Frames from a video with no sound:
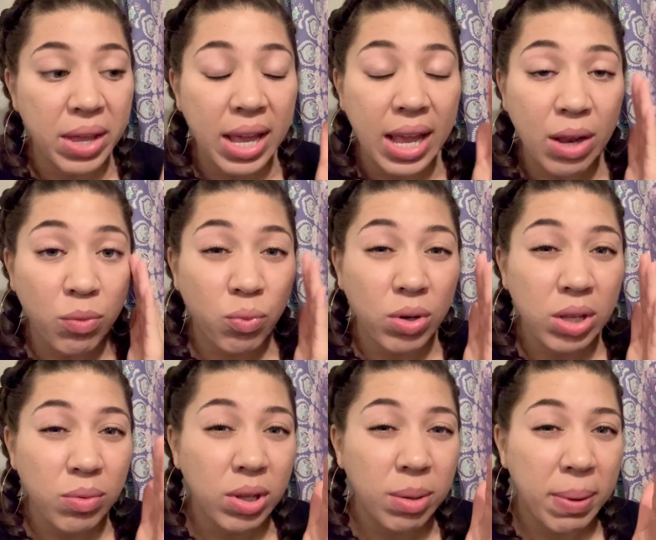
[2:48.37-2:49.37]
And really,
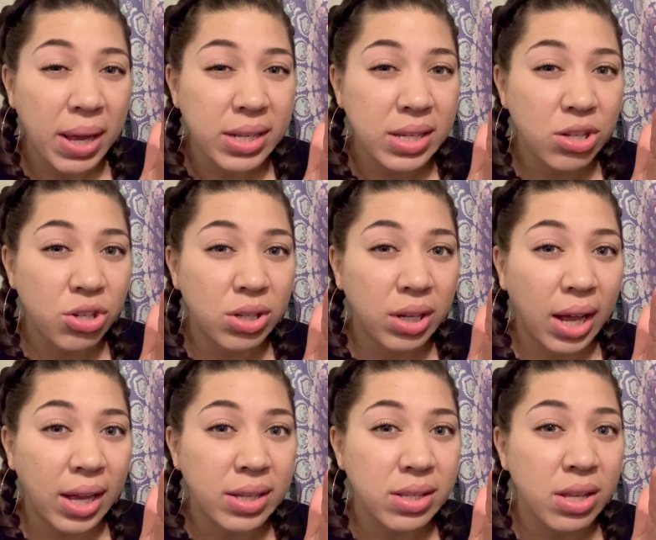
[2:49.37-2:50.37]
really pay attention to,
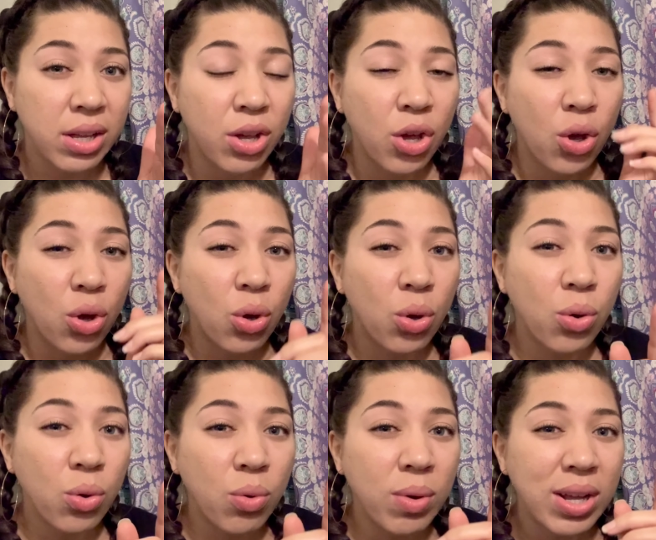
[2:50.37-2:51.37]
guys.
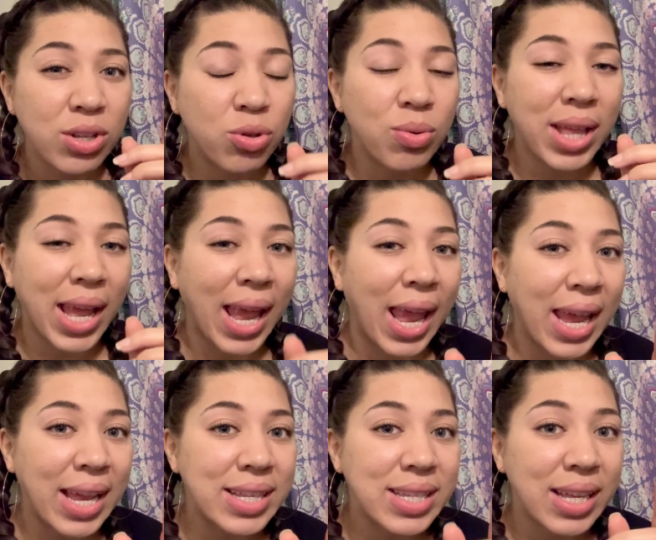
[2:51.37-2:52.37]
Who do they
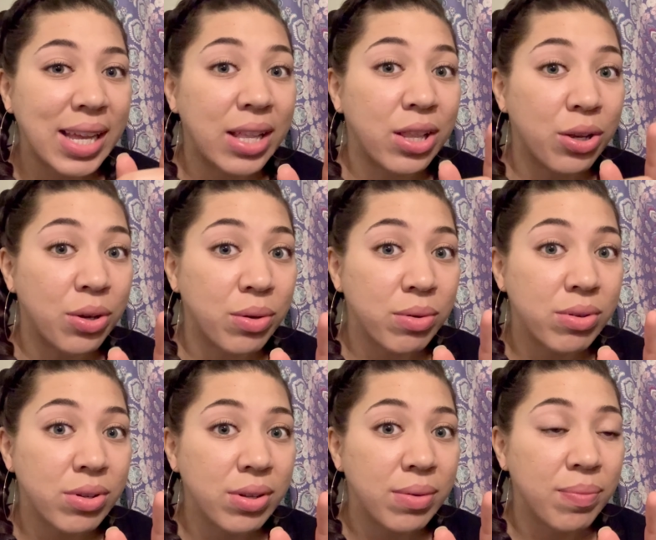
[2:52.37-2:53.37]
hate in the
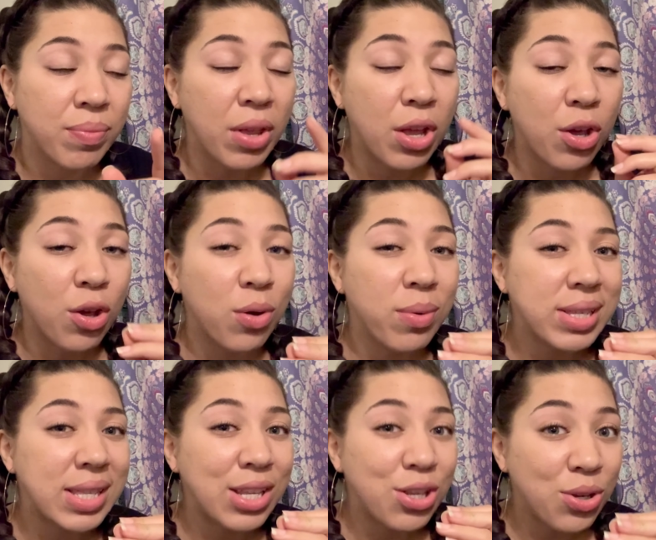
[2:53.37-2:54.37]
news? Who is
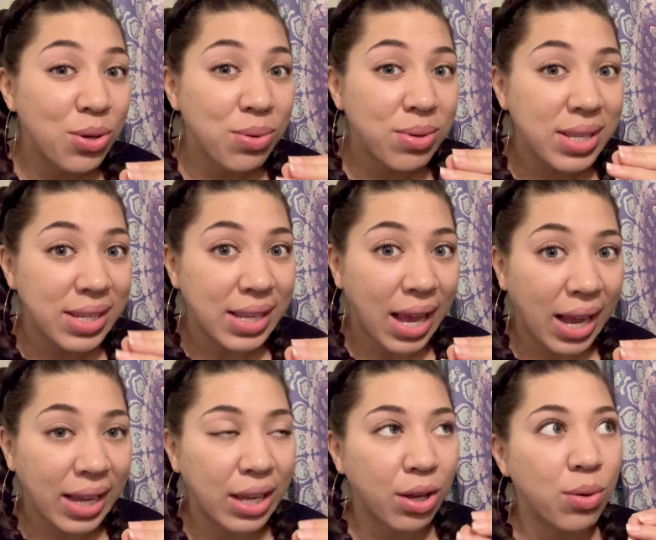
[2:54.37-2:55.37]
the news
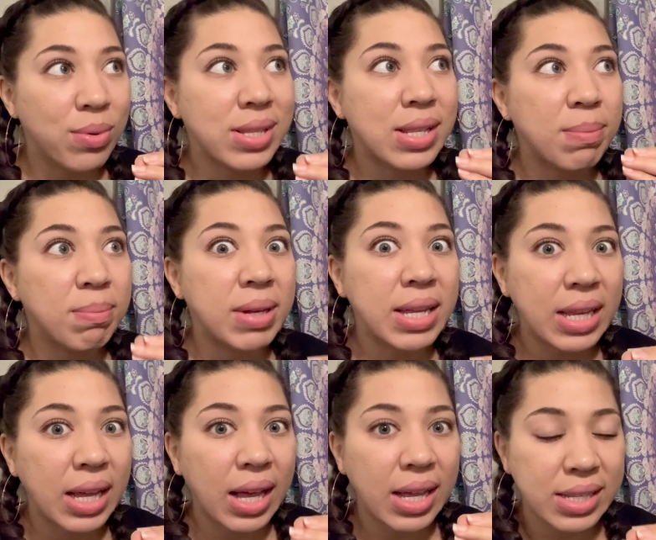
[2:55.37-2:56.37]
attacking? Who is the
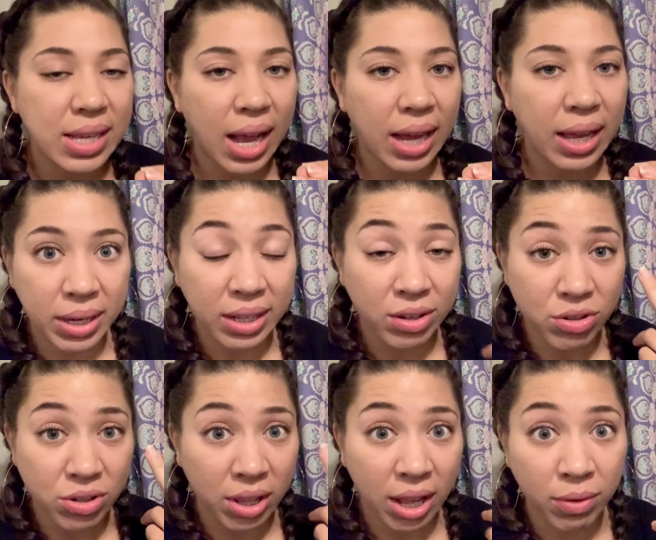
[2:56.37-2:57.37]
media attacking? There's a
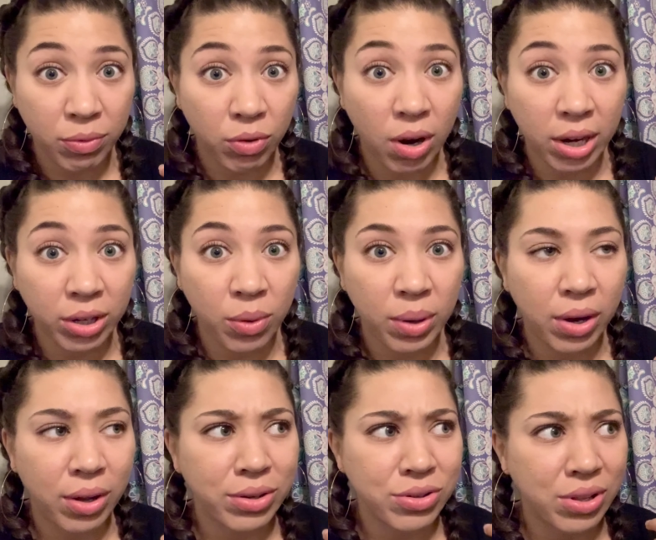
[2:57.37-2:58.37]
lot of fraud going on.
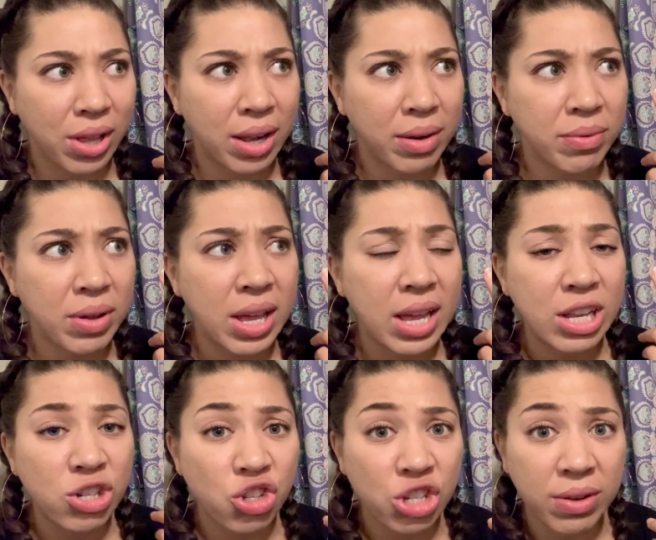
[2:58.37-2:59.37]
There's a lot of
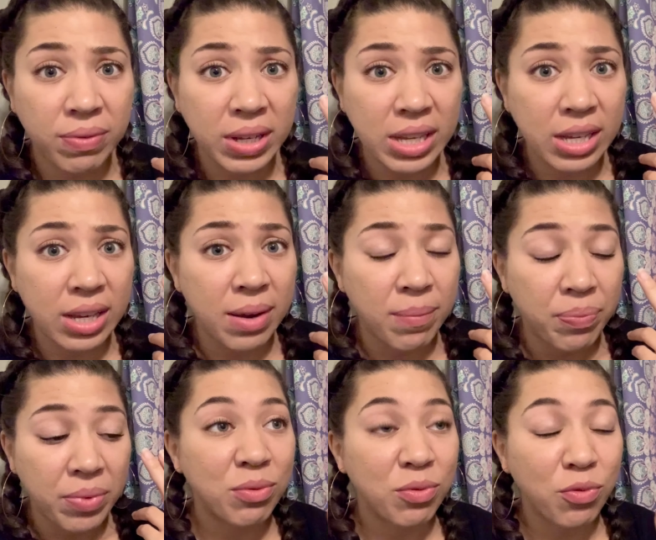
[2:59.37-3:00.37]
shifty
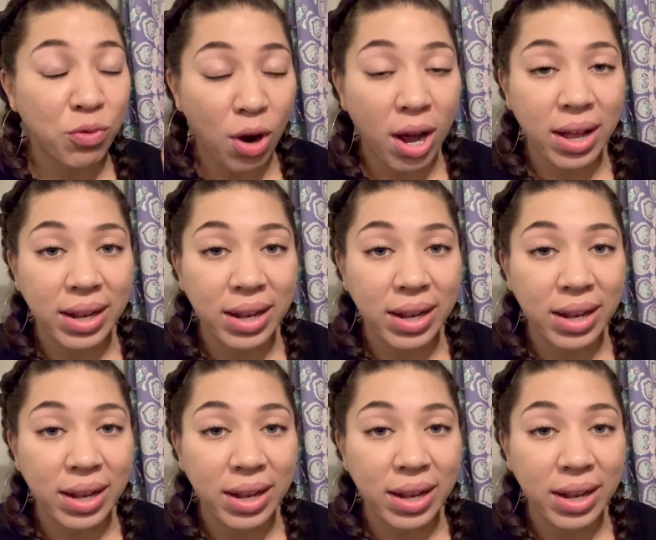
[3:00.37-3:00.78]
fraud